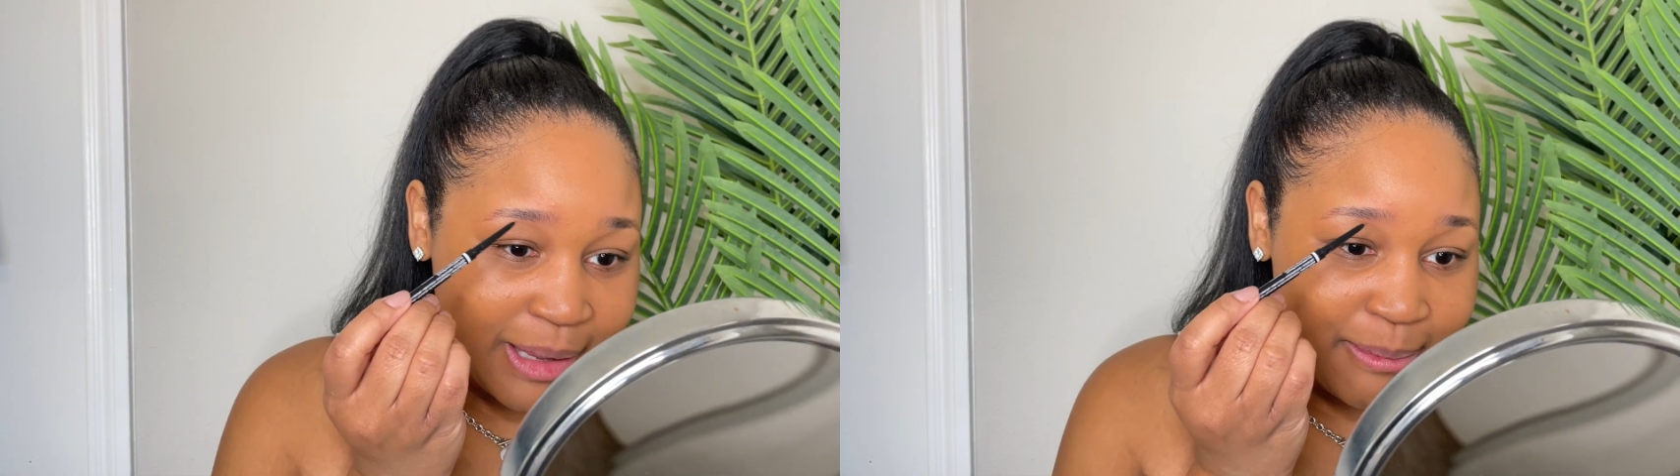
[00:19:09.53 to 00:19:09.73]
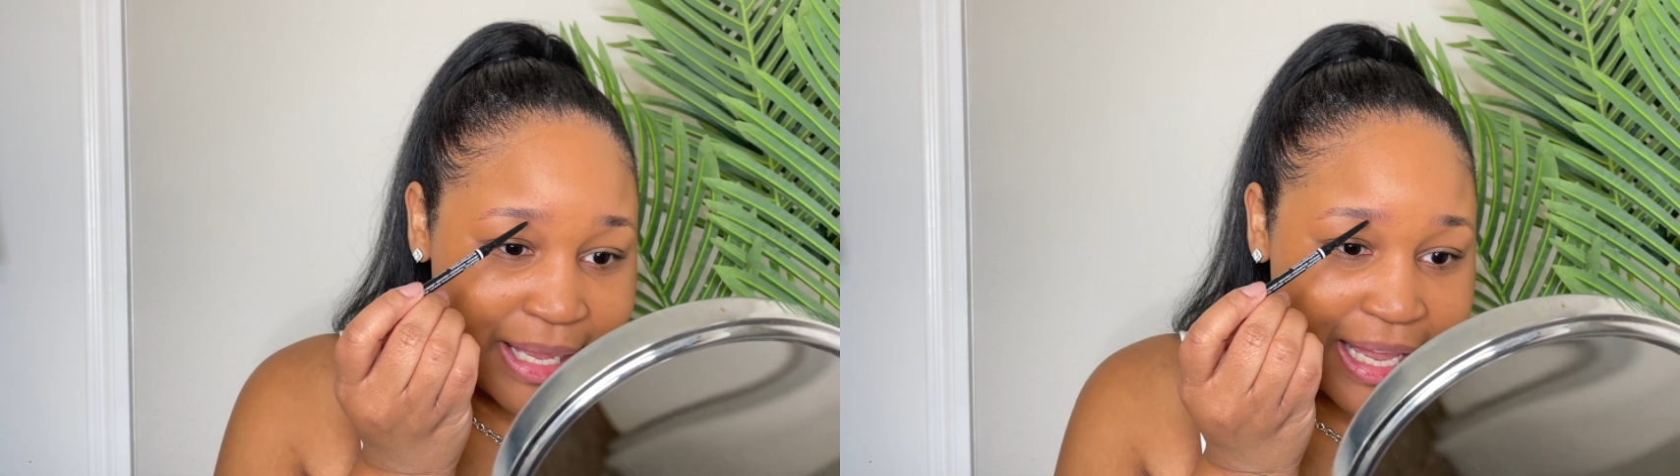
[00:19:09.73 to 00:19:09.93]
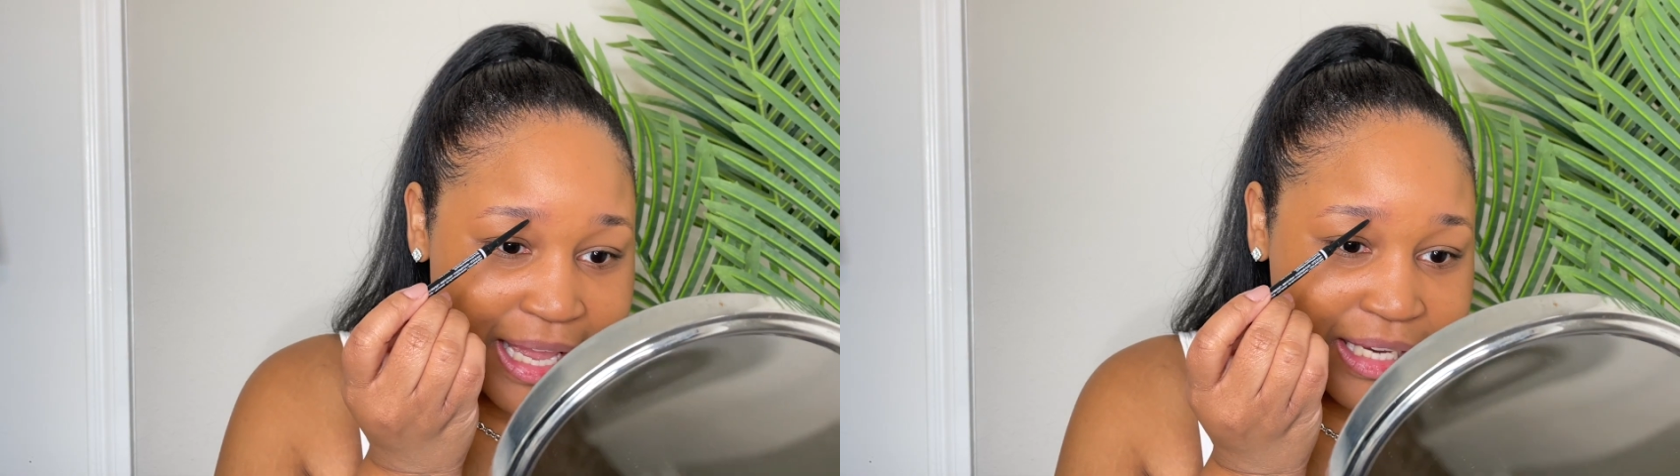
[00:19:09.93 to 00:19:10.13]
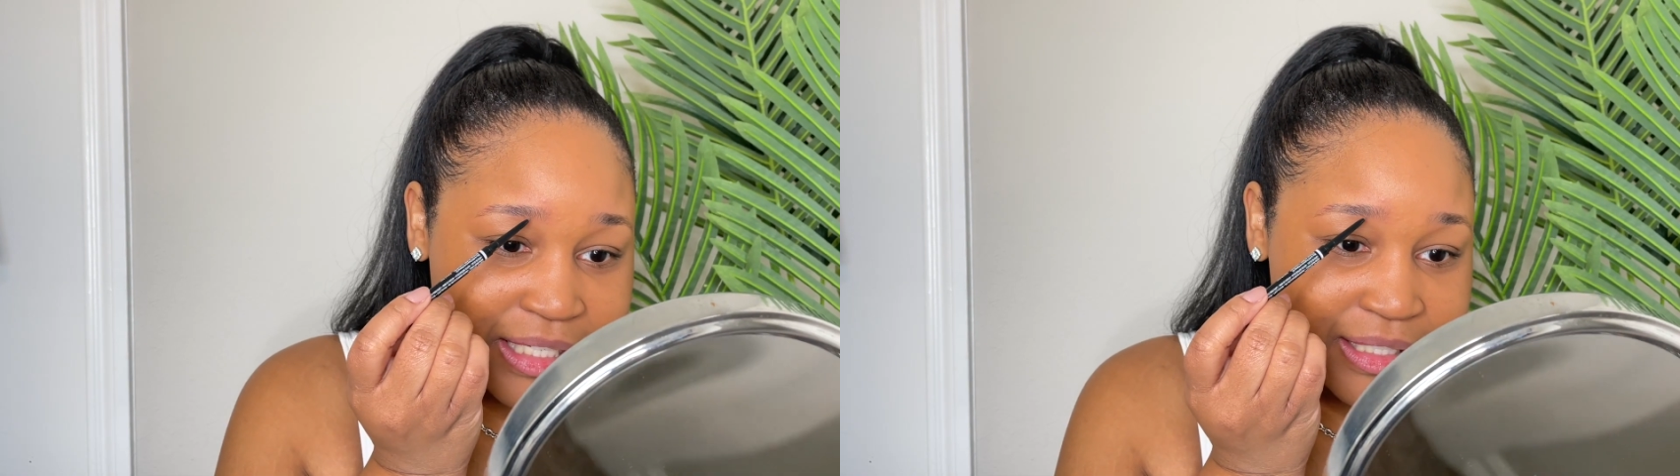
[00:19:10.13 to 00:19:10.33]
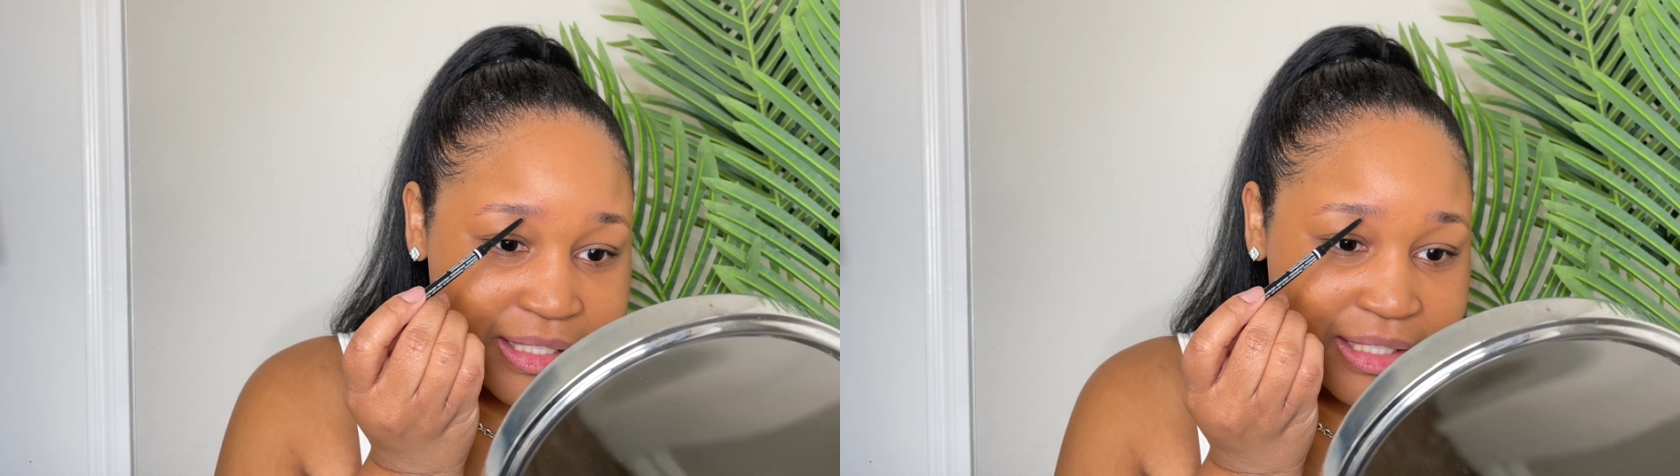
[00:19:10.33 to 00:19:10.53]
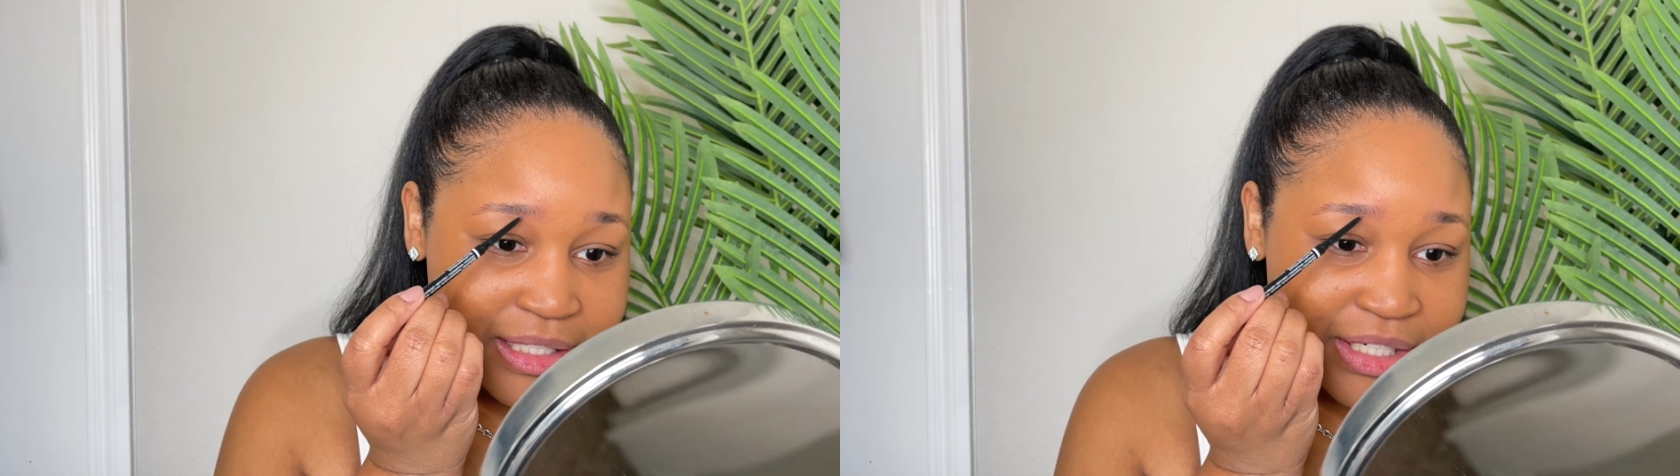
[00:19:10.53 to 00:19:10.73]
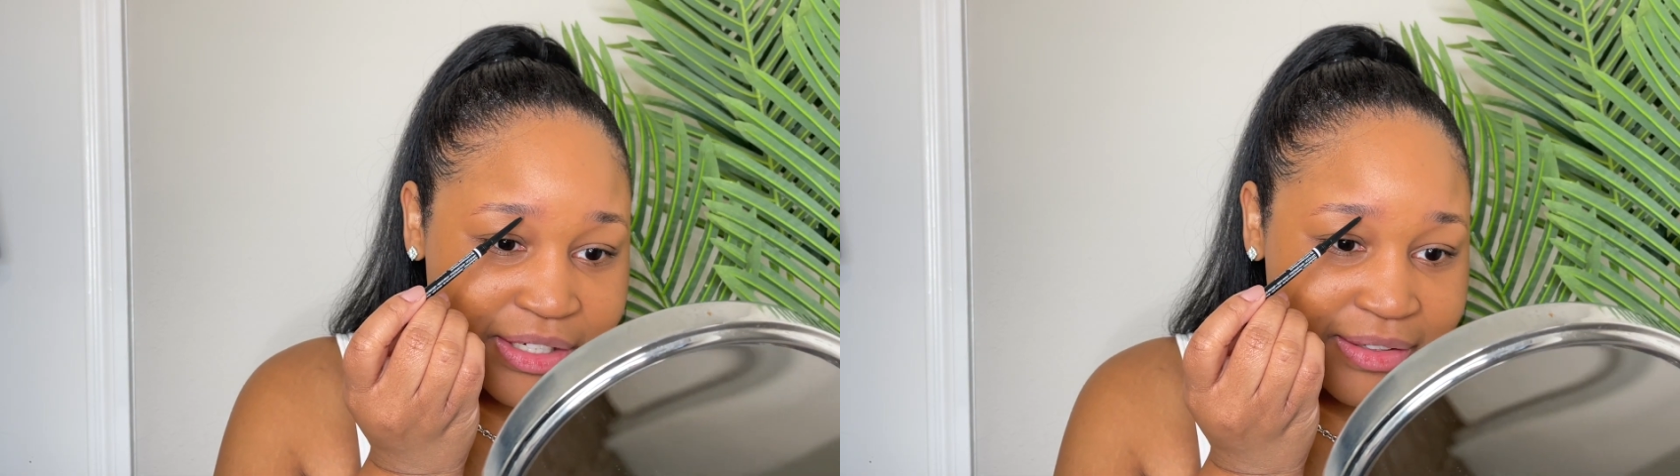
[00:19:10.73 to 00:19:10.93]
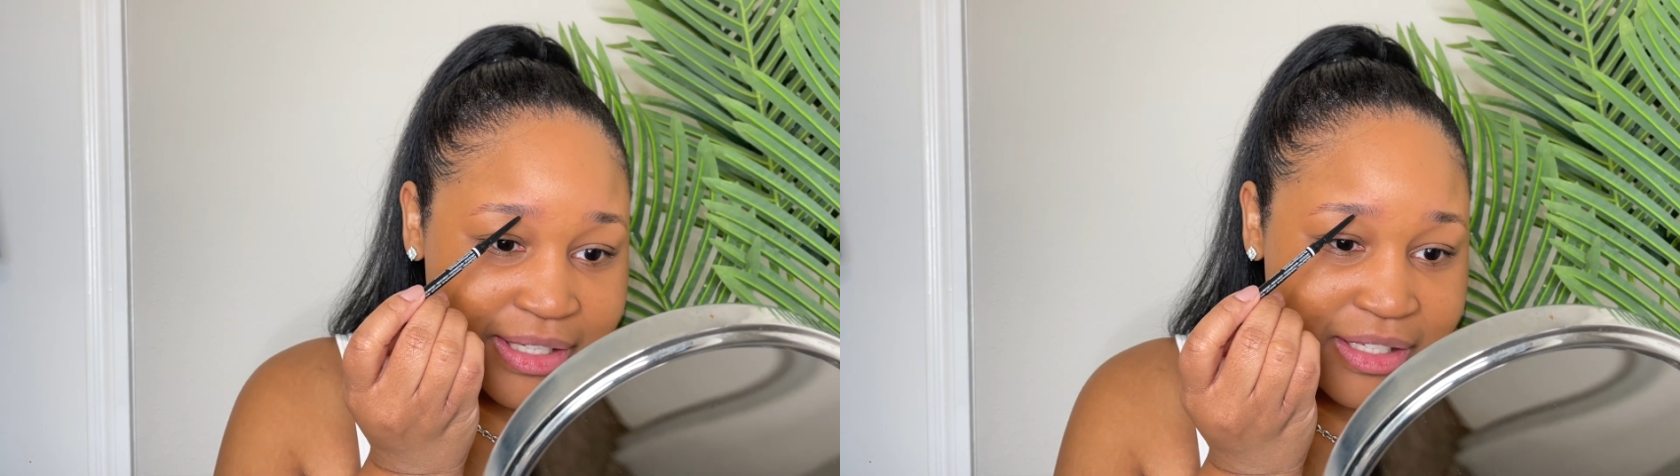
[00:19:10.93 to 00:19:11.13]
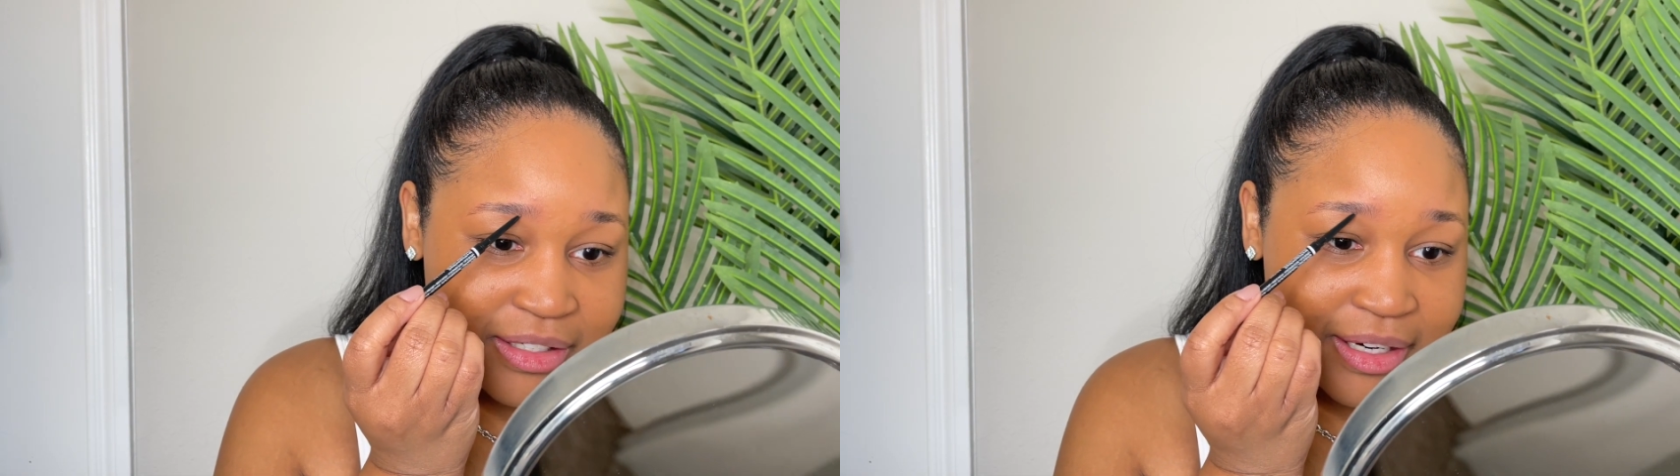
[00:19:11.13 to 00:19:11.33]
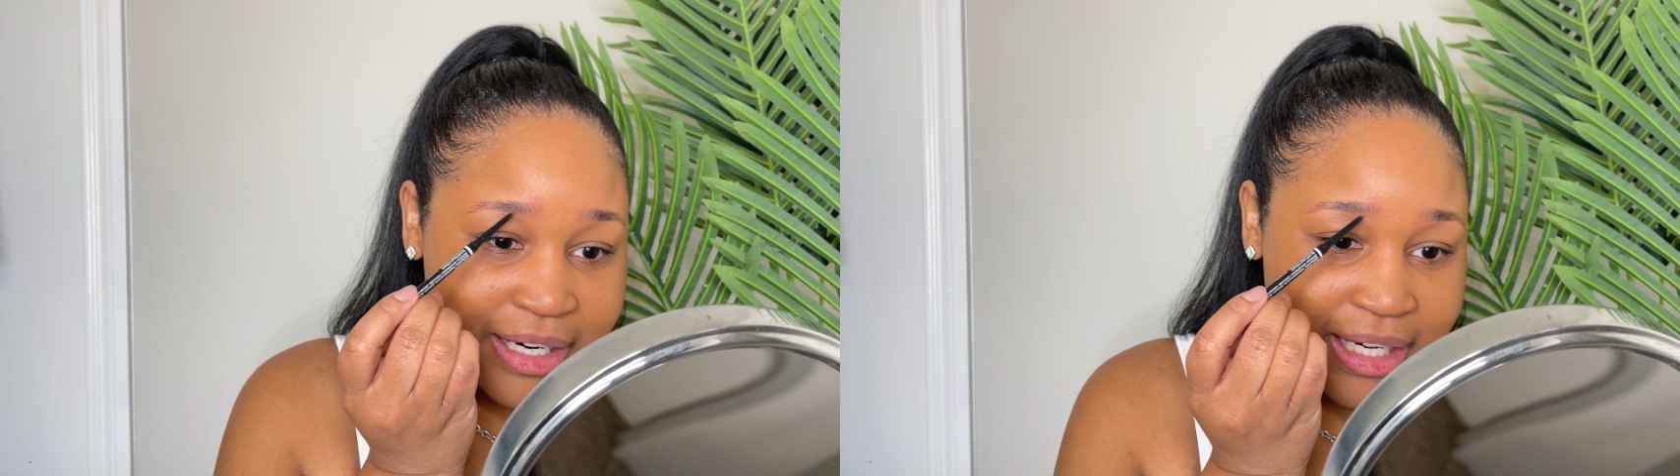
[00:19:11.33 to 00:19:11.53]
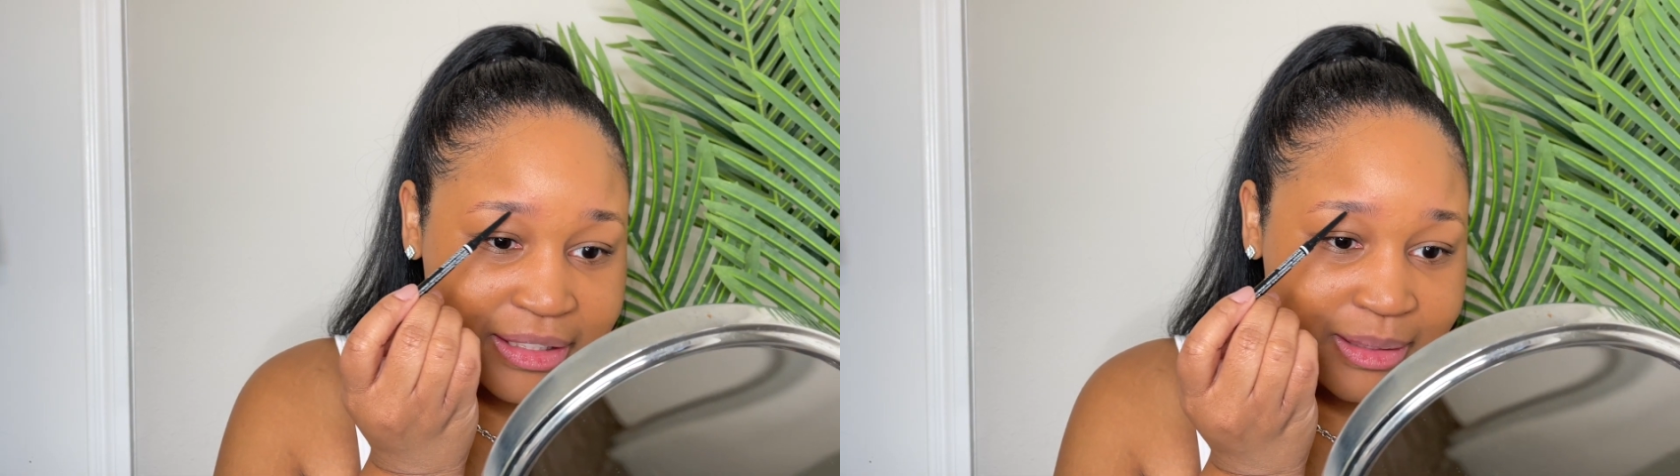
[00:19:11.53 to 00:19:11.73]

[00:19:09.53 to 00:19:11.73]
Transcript: But I generally start at